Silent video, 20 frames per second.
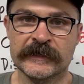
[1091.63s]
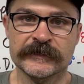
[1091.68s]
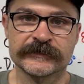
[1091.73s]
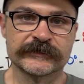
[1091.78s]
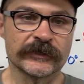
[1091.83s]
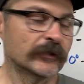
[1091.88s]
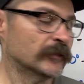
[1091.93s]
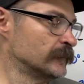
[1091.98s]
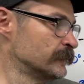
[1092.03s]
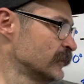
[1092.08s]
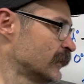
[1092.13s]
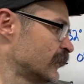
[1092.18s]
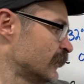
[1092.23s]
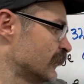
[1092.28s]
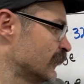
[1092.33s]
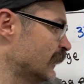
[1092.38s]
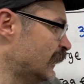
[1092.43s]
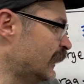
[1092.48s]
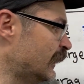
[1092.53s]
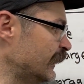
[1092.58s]
So
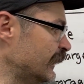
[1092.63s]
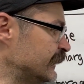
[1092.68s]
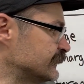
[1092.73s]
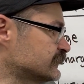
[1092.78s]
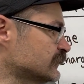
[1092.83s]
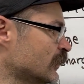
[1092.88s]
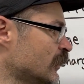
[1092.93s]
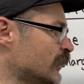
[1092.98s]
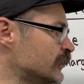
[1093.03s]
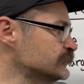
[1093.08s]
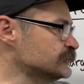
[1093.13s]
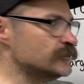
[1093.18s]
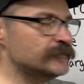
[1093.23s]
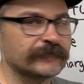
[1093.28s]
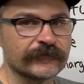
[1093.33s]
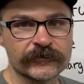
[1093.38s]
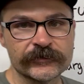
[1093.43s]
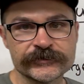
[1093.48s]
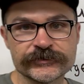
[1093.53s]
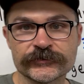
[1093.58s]
it's
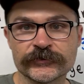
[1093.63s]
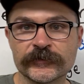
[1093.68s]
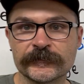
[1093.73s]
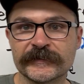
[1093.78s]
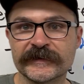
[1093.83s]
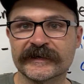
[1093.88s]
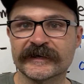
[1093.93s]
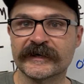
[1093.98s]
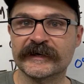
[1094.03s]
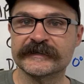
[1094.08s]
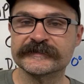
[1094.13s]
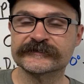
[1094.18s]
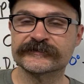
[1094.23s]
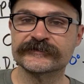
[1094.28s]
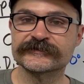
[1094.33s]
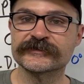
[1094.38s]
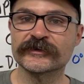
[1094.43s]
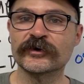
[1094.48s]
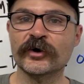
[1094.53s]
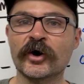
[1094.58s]
controversial because
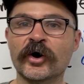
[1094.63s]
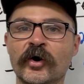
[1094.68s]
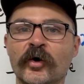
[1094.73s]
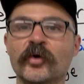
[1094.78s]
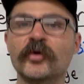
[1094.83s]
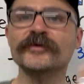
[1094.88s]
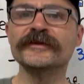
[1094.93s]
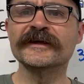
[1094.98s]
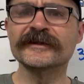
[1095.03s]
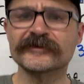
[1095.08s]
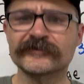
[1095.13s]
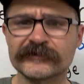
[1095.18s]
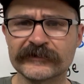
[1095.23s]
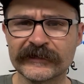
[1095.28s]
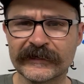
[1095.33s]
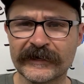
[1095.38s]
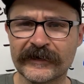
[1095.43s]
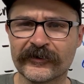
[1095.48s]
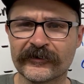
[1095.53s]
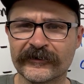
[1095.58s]
there's a whole nother
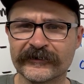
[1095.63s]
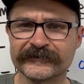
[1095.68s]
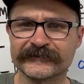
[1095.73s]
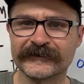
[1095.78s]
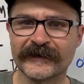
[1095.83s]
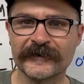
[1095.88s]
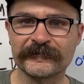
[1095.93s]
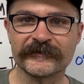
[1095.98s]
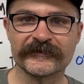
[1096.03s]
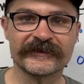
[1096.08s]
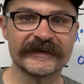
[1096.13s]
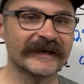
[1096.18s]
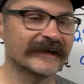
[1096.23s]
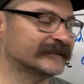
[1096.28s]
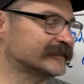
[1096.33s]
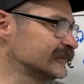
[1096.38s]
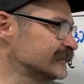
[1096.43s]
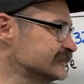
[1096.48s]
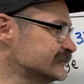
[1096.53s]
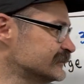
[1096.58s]
layer on top of
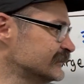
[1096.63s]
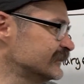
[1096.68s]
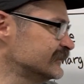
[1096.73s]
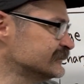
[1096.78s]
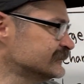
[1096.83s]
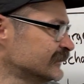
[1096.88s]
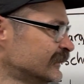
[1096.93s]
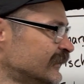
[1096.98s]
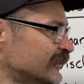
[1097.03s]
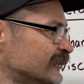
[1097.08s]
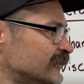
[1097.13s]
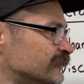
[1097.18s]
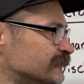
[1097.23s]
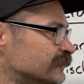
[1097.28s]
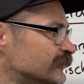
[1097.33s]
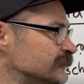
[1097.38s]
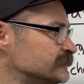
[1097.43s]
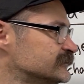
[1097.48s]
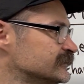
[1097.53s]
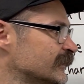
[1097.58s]
that that says
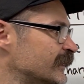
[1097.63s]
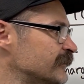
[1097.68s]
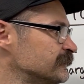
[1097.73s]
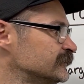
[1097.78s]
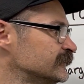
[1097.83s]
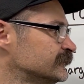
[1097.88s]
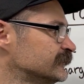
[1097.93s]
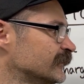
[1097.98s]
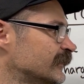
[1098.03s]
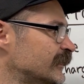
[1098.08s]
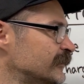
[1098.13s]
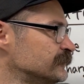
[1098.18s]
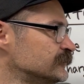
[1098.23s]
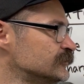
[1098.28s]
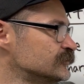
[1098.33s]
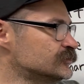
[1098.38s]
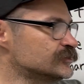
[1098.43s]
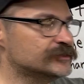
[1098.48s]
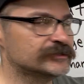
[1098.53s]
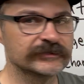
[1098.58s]
from time to time
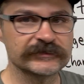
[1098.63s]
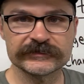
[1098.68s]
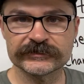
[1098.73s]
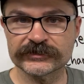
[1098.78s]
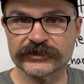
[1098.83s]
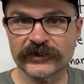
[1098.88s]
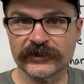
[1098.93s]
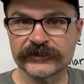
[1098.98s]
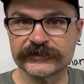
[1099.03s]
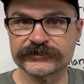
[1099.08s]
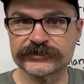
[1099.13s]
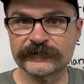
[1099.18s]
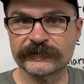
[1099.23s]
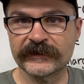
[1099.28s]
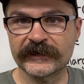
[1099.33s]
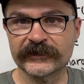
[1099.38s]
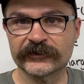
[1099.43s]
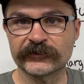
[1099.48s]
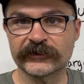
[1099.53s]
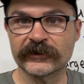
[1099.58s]
you should charge your
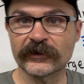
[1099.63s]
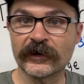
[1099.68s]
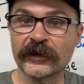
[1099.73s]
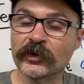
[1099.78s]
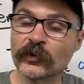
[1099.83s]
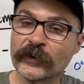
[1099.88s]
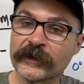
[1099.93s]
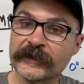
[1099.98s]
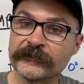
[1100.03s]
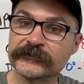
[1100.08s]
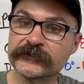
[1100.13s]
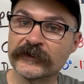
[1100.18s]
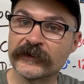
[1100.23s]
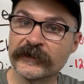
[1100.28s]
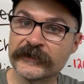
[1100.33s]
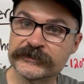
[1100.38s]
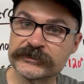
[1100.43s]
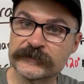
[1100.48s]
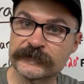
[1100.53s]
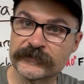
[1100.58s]
battery all the way up to
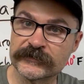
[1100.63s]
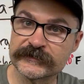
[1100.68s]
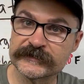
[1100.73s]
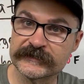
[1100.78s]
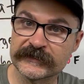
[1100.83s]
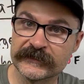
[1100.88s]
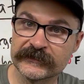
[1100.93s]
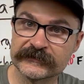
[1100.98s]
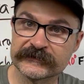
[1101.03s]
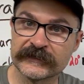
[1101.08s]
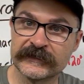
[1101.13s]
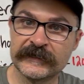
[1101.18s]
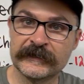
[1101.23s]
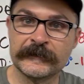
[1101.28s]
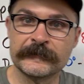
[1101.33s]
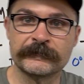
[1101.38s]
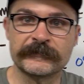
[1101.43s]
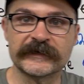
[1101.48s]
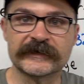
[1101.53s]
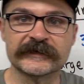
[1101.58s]
100%
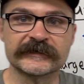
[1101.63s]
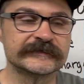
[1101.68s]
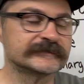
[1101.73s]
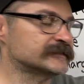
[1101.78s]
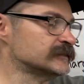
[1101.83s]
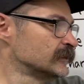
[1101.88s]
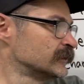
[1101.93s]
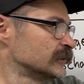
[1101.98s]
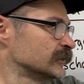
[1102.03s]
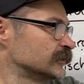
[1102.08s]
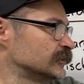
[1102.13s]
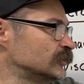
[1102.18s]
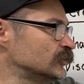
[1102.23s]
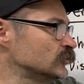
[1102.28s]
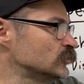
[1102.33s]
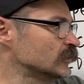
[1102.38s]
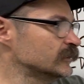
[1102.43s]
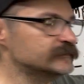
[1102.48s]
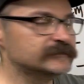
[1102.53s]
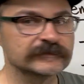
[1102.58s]
because
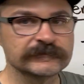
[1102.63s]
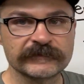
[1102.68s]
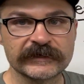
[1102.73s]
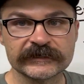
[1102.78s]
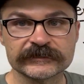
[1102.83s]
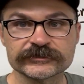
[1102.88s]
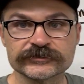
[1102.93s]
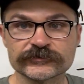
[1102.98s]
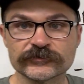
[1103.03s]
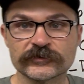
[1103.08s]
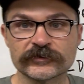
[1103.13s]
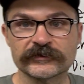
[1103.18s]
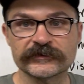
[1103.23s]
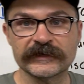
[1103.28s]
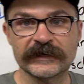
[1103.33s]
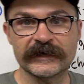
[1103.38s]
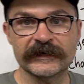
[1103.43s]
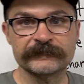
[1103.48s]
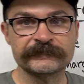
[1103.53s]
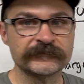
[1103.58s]
you want to make sure
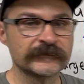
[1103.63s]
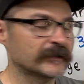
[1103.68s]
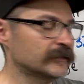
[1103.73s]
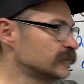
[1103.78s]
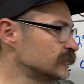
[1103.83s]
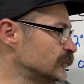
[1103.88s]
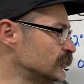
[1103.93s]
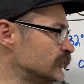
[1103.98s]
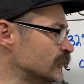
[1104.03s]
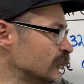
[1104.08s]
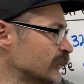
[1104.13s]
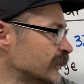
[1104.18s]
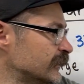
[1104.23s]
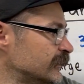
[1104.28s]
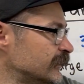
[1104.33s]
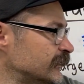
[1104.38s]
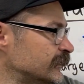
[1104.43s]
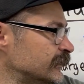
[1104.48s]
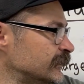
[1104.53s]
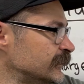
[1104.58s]
that you don't get
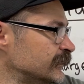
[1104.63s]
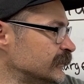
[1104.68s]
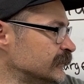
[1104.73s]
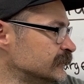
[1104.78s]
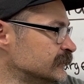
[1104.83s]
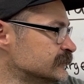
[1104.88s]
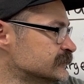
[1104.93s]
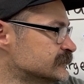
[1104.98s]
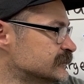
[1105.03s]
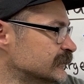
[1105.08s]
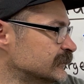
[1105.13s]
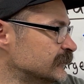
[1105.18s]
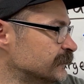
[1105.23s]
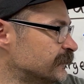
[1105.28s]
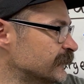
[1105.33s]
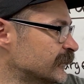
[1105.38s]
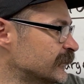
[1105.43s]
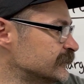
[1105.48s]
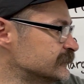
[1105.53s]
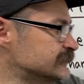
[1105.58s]
any
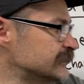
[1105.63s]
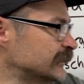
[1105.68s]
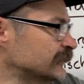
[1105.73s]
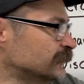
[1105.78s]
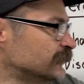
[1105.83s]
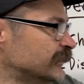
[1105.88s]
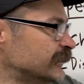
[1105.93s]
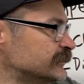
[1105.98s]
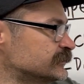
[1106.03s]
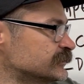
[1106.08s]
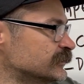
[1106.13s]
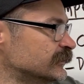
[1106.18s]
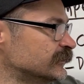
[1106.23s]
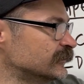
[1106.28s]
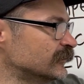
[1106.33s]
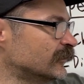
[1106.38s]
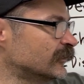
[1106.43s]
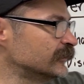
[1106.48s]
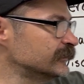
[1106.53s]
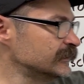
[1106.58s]
significant degradation
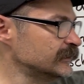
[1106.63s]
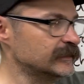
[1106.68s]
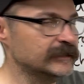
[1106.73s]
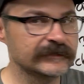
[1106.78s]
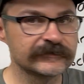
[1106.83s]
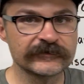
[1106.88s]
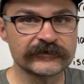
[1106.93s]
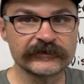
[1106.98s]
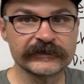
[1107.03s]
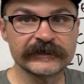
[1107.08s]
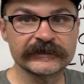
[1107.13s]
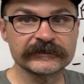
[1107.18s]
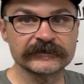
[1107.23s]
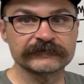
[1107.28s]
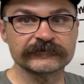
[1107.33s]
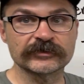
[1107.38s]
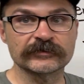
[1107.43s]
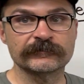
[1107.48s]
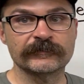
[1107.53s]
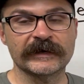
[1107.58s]
on either end
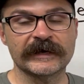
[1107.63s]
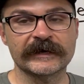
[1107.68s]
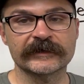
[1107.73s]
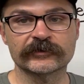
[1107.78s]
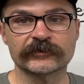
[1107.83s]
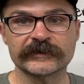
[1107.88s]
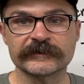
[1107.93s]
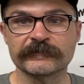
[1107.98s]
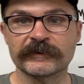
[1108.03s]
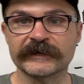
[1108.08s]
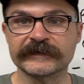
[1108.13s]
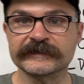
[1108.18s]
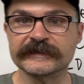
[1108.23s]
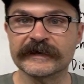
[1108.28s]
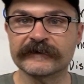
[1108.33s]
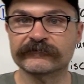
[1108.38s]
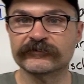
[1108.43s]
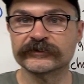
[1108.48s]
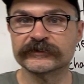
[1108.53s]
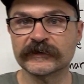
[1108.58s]
of your battery by
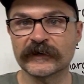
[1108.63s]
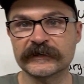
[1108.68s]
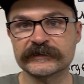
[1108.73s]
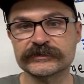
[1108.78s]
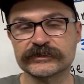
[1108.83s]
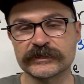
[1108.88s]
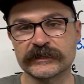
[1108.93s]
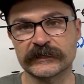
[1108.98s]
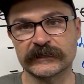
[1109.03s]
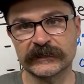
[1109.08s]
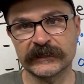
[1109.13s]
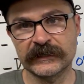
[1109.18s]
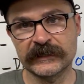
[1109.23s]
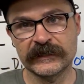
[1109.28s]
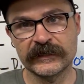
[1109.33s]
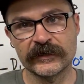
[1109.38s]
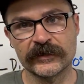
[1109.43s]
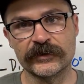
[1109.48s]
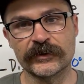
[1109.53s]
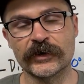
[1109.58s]
never touching
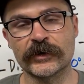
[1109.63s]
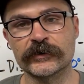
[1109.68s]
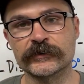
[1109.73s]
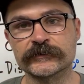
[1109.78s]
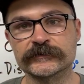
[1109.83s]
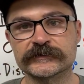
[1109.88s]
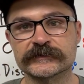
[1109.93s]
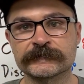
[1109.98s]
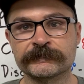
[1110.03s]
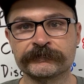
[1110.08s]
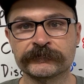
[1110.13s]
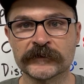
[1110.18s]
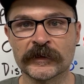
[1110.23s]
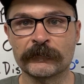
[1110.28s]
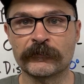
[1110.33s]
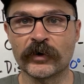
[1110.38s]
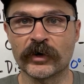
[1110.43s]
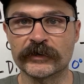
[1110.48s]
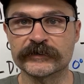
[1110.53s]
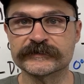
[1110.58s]
those
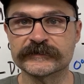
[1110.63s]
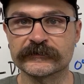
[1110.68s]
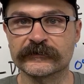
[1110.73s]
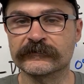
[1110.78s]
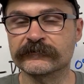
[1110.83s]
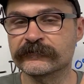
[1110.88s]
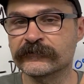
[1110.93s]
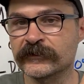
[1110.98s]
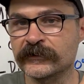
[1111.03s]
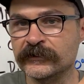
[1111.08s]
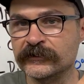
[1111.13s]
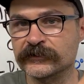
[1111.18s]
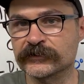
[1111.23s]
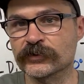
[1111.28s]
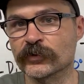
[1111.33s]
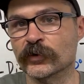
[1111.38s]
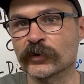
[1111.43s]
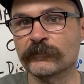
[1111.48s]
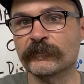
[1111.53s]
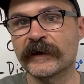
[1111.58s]
parts of
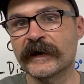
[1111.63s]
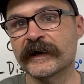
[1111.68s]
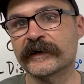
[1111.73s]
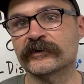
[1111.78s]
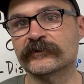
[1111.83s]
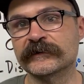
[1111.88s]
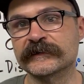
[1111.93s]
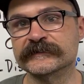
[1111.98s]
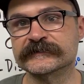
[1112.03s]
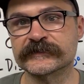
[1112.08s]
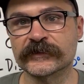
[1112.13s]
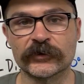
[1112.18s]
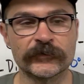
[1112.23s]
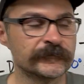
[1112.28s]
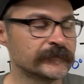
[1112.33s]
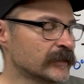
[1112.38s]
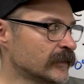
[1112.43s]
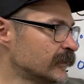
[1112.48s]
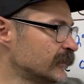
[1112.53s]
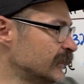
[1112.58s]
your battery.
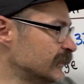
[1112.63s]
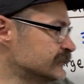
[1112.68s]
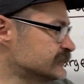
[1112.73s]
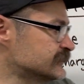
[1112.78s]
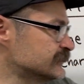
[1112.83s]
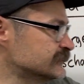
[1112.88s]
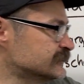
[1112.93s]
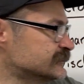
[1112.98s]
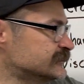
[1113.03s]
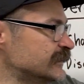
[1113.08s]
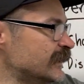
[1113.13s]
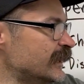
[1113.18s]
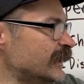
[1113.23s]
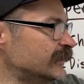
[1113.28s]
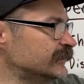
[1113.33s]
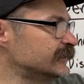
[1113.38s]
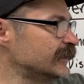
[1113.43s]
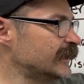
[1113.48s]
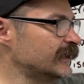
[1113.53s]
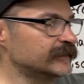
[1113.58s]
So it's
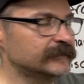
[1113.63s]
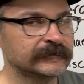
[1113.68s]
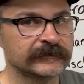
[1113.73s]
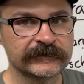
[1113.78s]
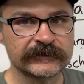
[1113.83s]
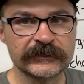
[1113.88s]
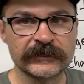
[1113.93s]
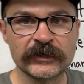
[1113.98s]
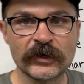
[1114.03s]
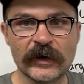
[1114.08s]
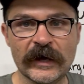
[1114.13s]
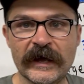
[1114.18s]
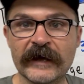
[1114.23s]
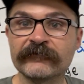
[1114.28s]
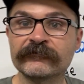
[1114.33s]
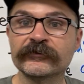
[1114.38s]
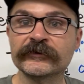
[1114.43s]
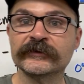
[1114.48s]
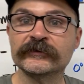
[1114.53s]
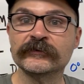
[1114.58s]
said that, you know,
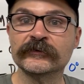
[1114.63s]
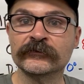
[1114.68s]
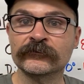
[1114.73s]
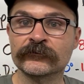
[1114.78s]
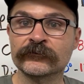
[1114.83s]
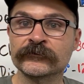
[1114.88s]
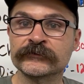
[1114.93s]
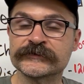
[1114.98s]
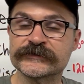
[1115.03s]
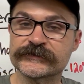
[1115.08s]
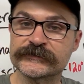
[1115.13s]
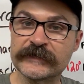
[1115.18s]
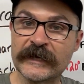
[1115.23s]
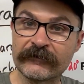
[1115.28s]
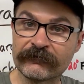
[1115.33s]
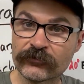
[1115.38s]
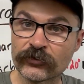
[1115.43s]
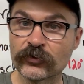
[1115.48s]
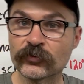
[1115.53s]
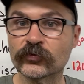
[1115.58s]
every
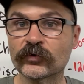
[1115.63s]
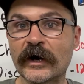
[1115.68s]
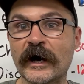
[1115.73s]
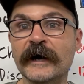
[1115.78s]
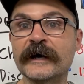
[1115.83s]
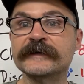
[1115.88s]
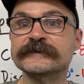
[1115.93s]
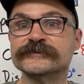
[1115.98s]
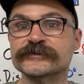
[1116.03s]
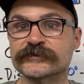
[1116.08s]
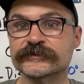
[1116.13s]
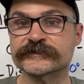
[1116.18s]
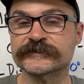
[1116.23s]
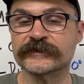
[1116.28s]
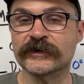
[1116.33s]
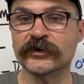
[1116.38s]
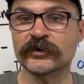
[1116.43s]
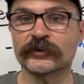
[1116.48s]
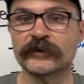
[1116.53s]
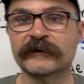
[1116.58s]
several rides or
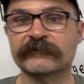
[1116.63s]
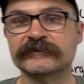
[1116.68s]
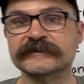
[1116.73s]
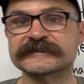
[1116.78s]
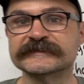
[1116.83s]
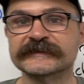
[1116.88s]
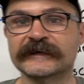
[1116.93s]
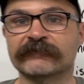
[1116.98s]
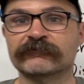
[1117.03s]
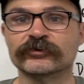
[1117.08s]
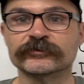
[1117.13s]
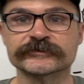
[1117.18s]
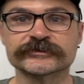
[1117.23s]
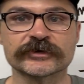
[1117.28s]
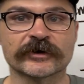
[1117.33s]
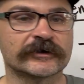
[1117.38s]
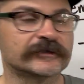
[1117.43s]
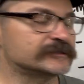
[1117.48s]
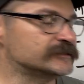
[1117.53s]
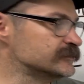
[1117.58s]
so, or every several
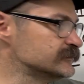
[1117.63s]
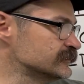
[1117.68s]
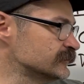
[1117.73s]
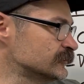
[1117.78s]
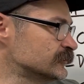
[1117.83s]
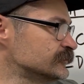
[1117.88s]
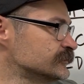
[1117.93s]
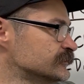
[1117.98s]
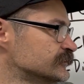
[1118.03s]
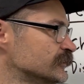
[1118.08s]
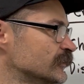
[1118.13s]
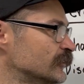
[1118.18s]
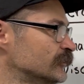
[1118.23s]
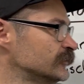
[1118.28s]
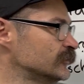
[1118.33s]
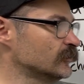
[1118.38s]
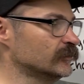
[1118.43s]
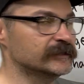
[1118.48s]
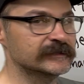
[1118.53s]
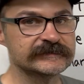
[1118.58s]
charges or so,
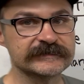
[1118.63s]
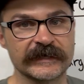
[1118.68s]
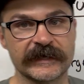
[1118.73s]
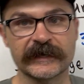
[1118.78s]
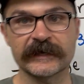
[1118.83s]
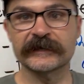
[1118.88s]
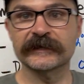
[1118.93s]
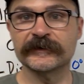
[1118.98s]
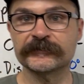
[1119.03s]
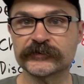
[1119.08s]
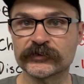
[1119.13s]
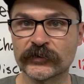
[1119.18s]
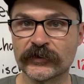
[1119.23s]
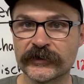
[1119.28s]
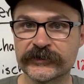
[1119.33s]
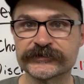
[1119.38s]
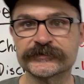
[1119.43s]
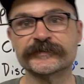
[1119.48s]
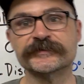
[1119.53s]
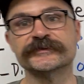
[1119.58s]
you want to take it up to
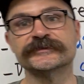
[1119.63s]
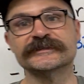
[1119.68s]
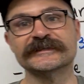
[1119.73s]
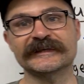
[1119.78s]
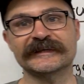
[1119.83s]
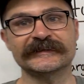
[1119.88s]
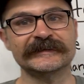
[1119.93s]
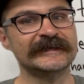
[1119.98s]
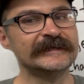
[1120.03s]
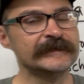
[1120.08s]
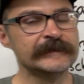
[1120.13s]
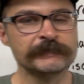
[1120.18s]
100%.